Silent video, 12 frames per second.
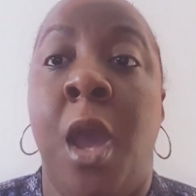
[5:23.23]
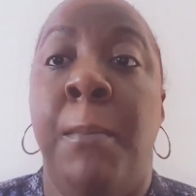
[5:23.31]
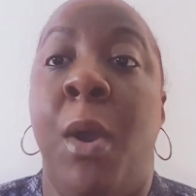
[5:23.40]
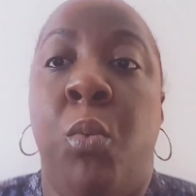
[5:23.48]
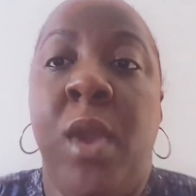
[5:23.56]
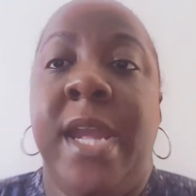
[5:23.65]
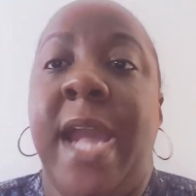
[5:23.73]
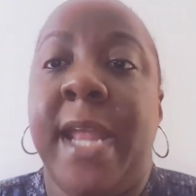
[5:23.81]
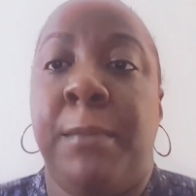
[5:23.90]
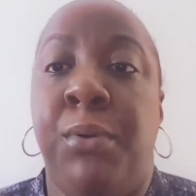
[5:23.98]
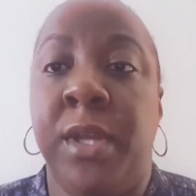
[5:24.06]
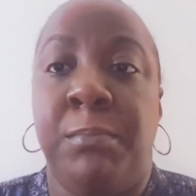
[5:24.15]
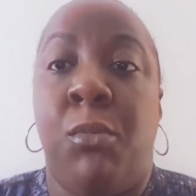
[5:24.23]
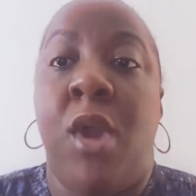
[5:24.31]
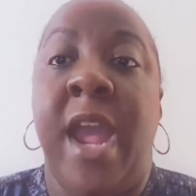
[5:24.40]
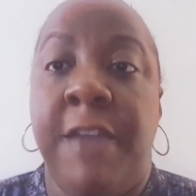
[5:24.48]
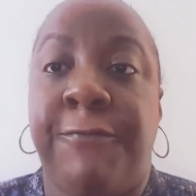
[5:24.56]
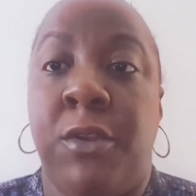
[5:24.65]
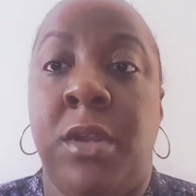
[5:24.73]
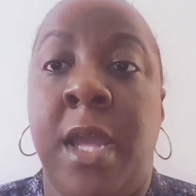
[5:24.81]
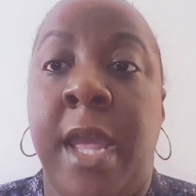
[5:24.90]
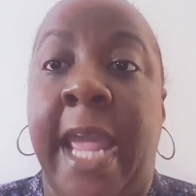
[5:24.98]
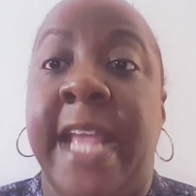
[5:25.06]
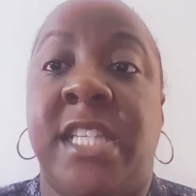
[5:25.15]
But we got to put more effort
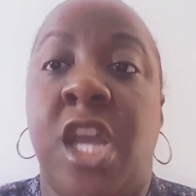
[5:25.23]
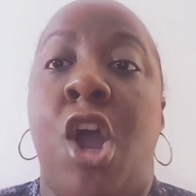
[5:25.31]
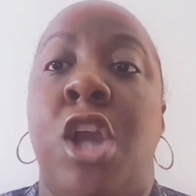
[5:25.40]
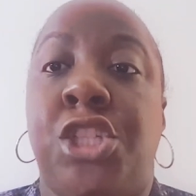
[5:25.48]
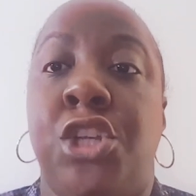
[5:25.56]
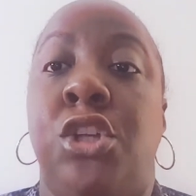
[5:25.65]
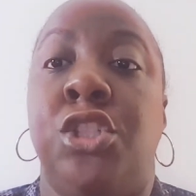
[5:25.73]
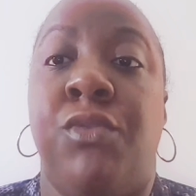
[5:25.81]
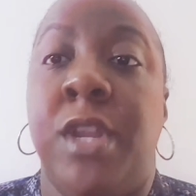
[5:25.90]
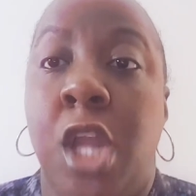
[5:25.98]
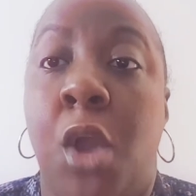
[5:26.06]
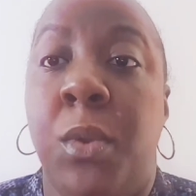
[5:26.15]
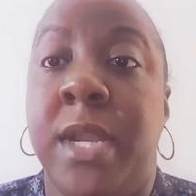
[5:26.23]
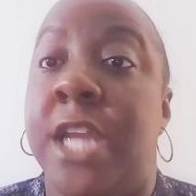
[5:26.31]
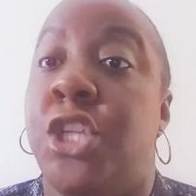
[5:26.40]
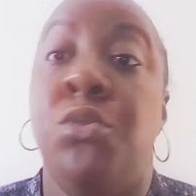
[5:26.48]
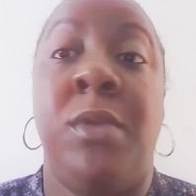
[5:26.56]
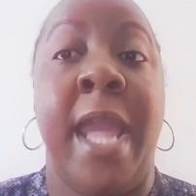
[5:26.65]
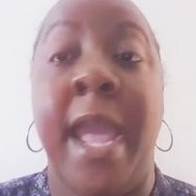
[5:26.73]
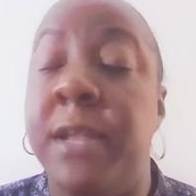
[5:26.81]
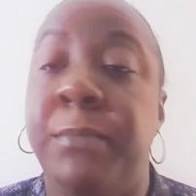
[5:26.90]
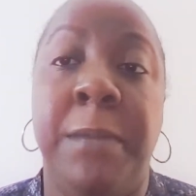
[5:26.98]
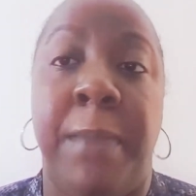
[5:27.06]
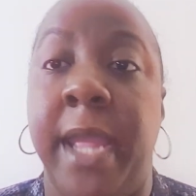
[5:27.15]
into our children knowing that you
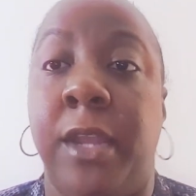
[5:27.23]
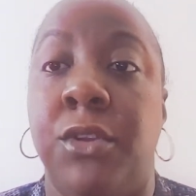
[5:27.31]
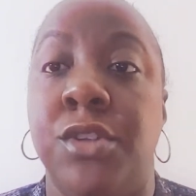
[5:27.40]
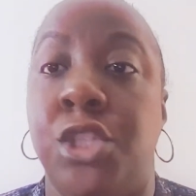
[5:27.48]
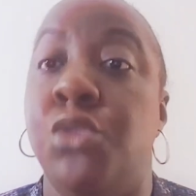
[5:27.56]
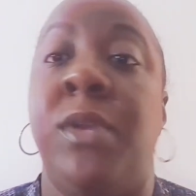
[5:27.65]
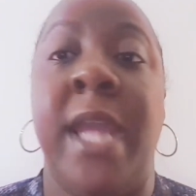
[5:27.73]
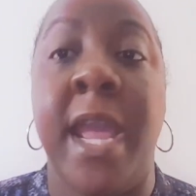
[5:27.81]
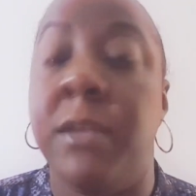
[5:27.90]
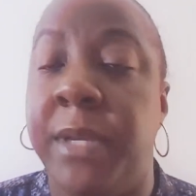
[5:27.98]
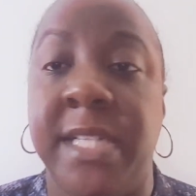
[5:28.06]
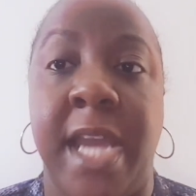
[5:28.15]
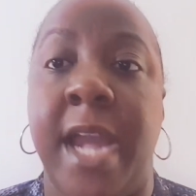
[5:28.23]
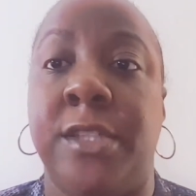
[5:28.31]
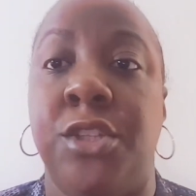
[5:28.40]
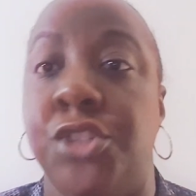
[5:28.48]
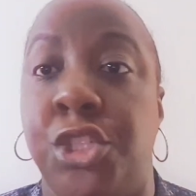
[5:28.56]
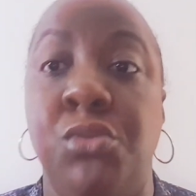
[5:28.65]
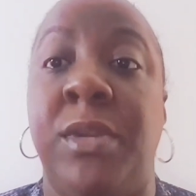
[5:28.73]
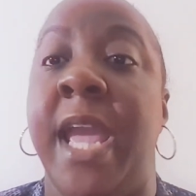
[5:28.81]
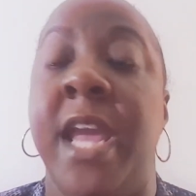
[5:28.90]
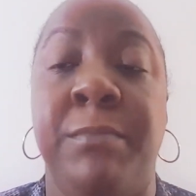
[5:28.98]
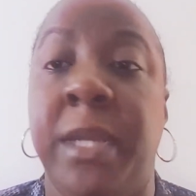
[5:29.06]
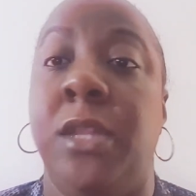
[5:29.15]
can be bankers, you can be doctors, you
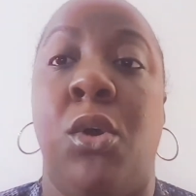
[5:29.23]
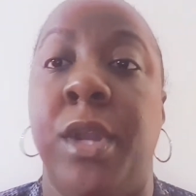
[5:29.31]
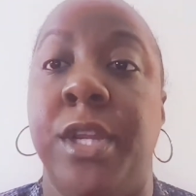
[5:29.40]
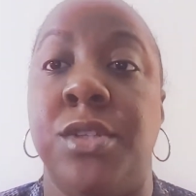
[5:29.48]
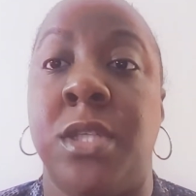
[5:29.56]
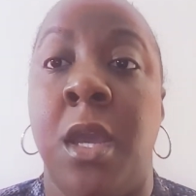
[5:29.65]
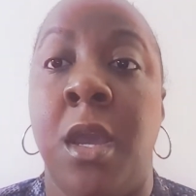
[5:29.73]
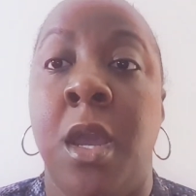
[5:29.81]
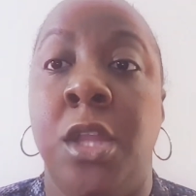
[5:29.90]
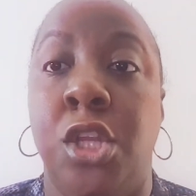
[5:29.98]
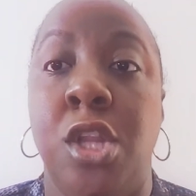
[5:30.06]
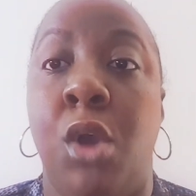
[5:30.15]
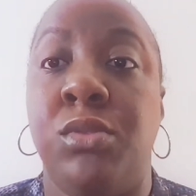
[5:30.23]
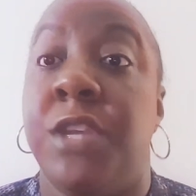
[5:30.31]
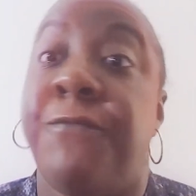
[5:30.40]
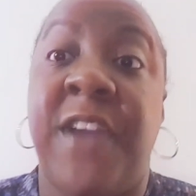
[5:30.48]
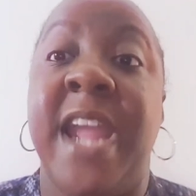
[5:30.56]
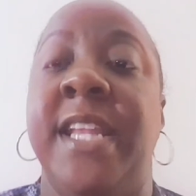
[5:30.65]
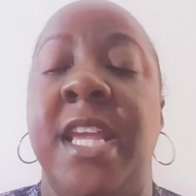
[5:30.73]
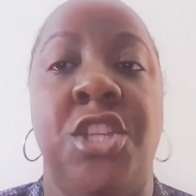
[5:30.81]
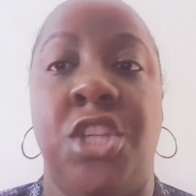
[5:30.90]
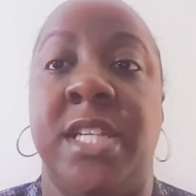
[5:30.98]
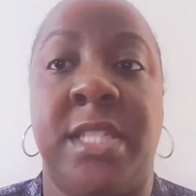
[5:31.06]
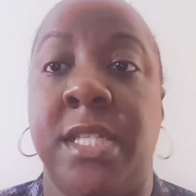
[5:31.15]
can be lawyers, to fight
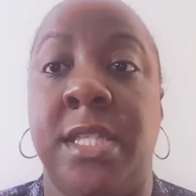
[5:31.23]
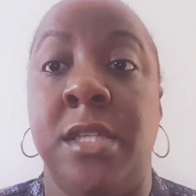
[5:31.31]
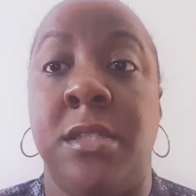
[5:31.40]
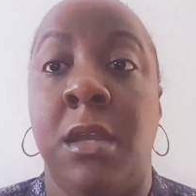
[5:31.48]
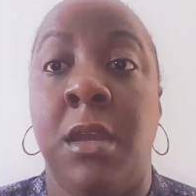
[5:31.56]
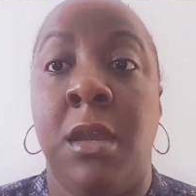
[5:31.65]
injustices.